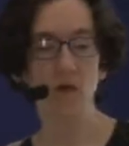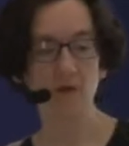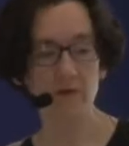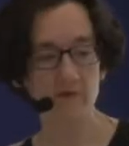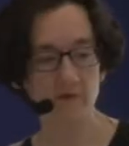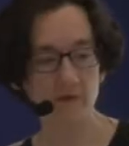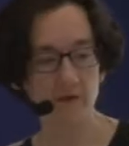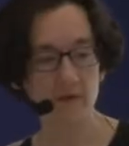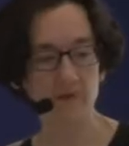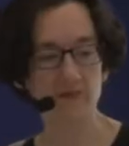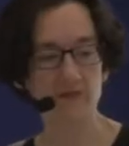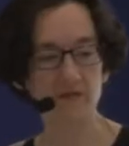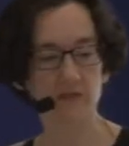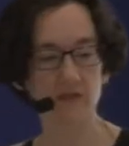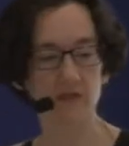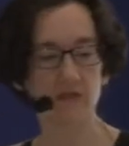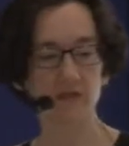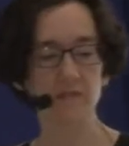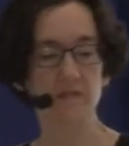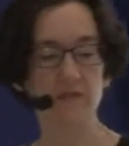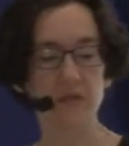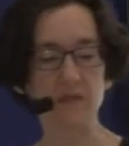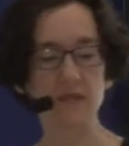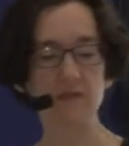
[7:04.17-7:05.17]
of them is a
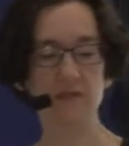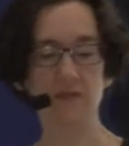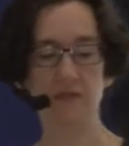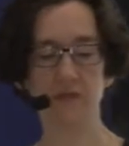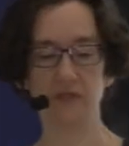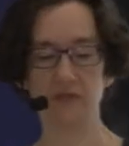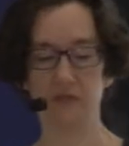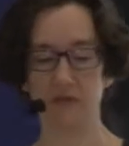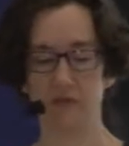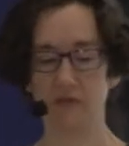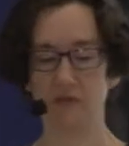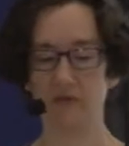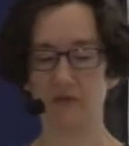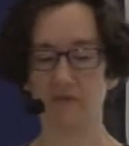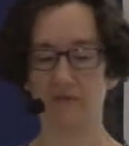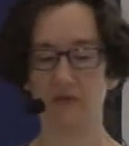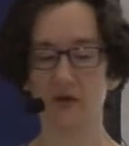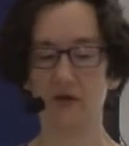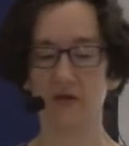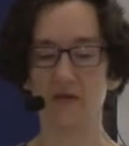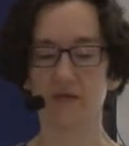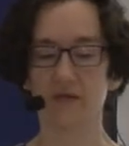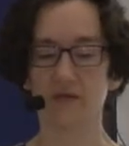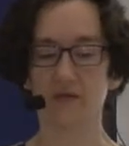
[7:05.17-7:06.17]
minimally
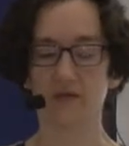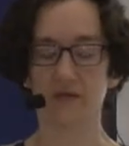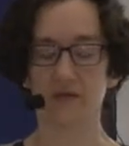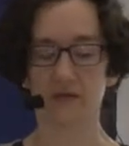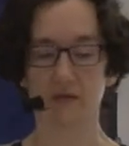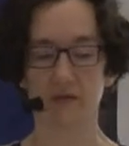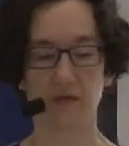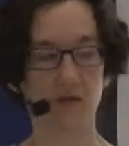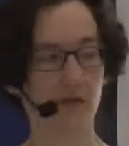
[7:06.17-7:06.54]
supervised